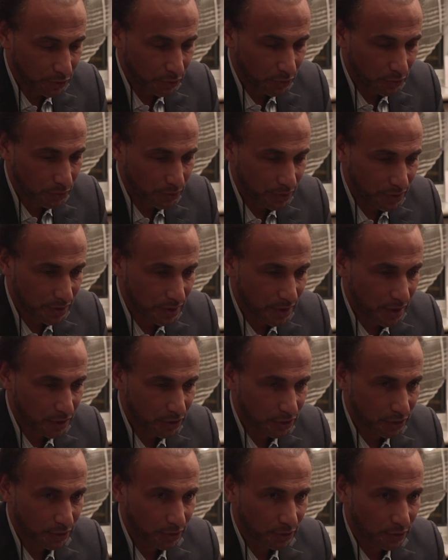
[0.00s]
the whole
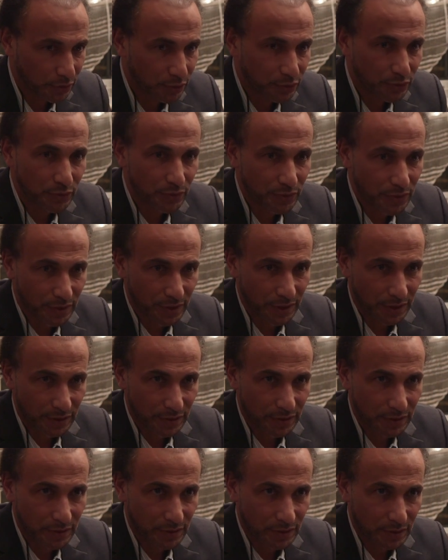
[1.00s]
discussion on two
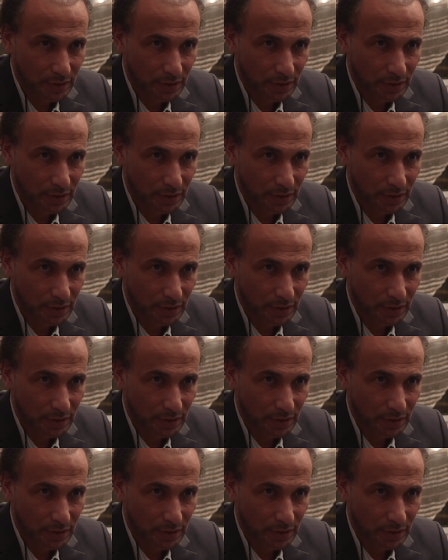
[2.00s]
things: